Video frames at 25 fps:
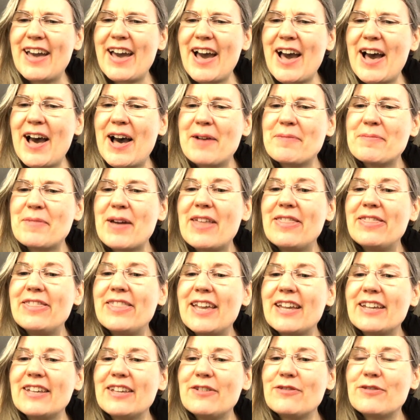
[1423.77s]
Um, and
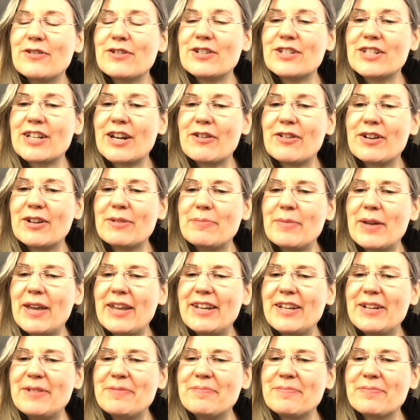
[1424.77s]
thank you for sharing,
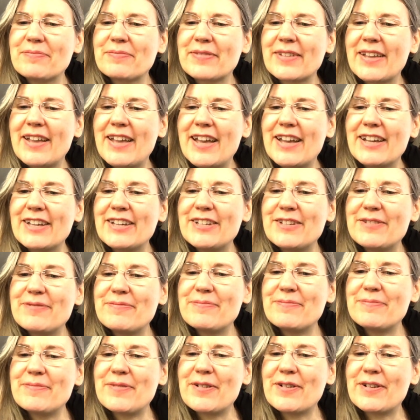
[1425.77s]
Betty. Good
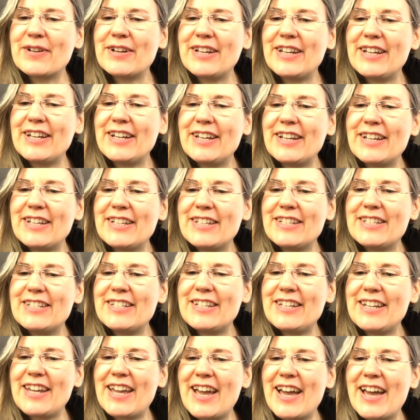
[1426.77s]
morning,
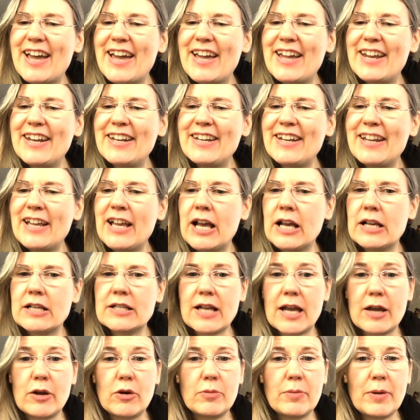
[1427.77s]
Jeanne.
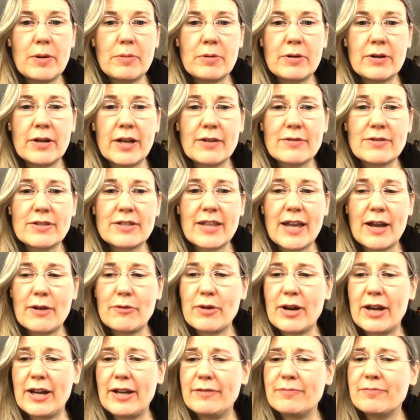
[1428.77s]
I hope I pronounced that
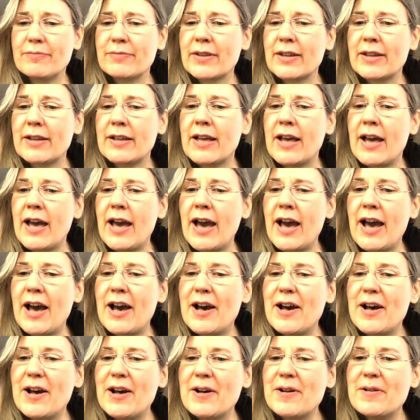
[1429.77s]
right.
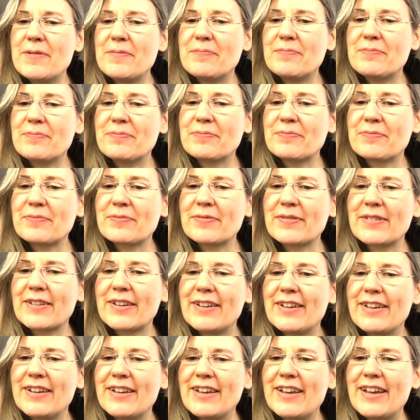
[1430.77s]
Um,
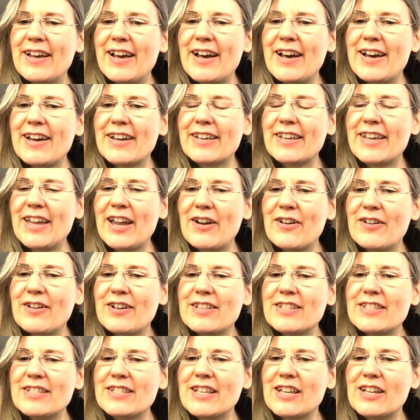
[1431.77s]

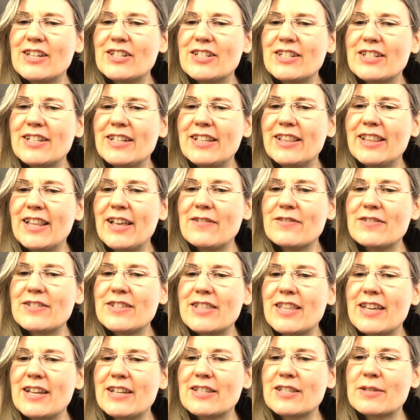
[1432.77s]
Karen says she loves
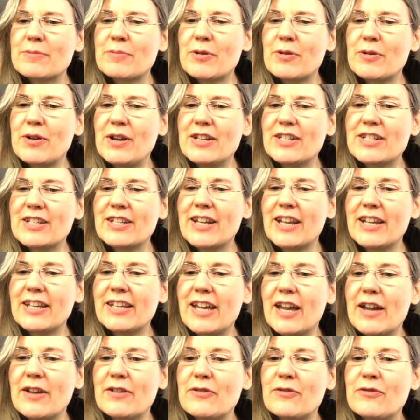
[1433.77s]
the inspiration I
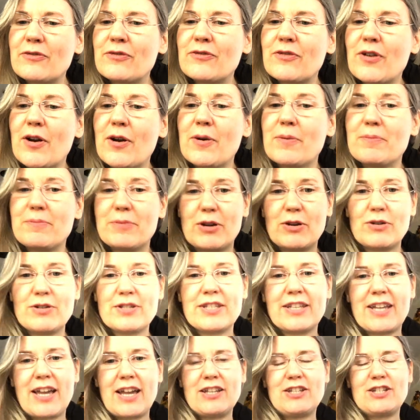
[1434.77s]
get from your
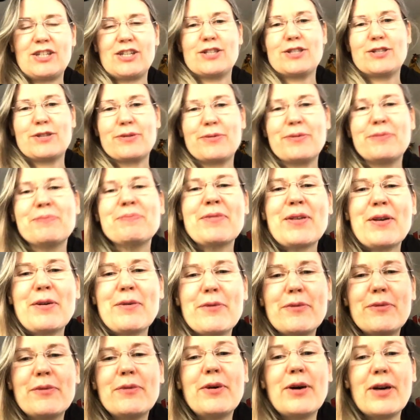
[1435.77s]
sketches.
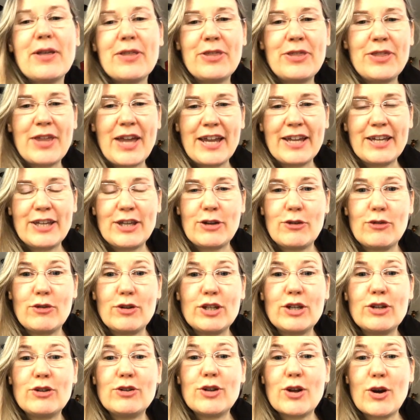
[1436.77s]
Well, thank you.
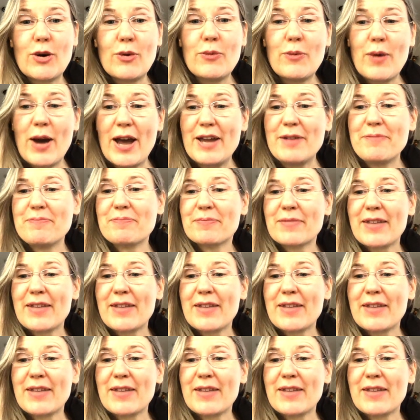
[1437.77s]
You know what?